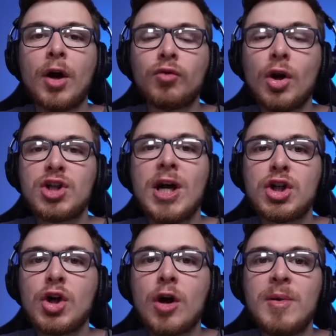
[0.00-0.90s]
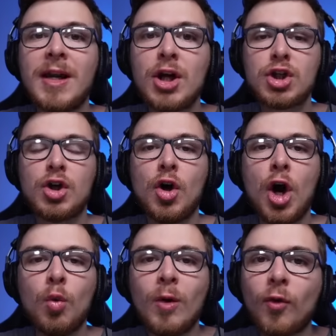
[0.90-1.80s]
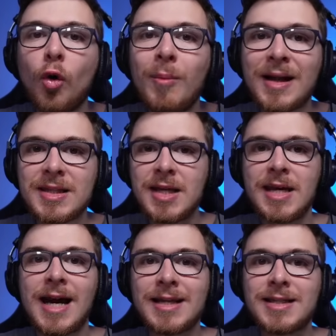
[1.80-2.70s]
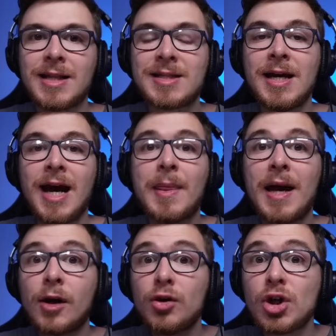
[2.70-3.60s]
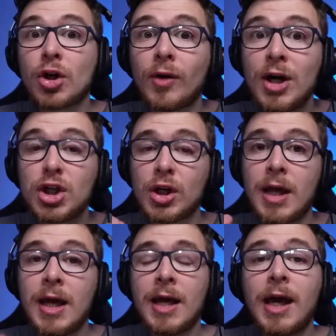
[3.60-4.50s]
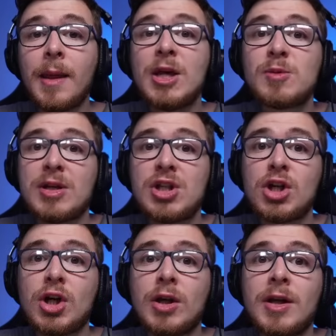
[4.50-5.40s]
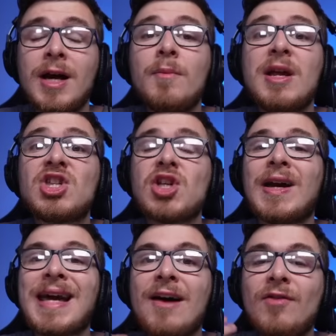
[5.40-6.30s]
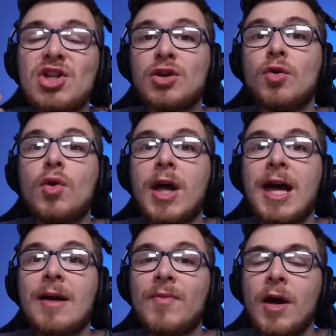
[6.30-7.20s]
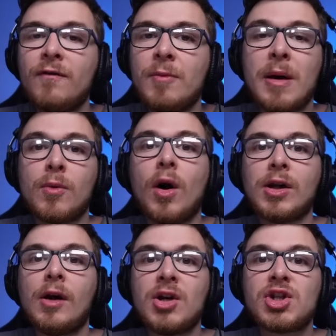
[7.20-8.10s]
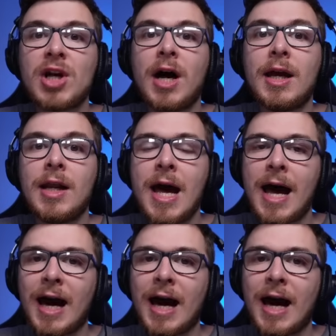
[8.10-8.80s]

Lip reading: Rotation could be an issue with all Man City assets, and that includes the Croatian in this position, but he is starting every single game for Pep Guardiola's side,